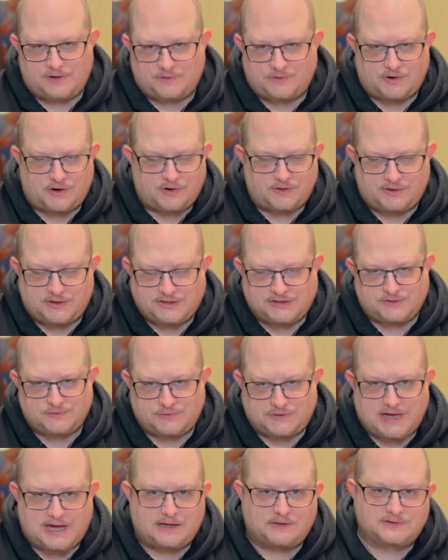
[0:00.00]
early
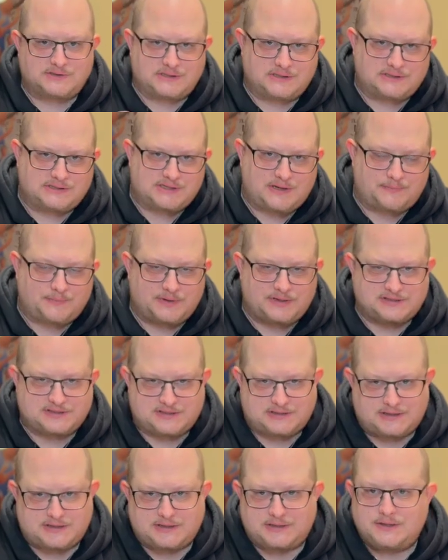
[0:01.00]
2000s up
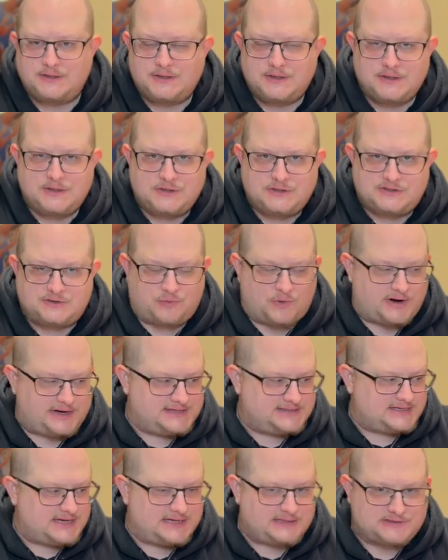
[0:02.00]
into the
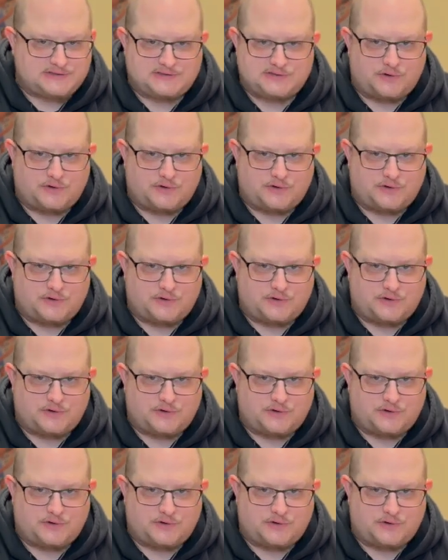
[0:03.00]
2010s.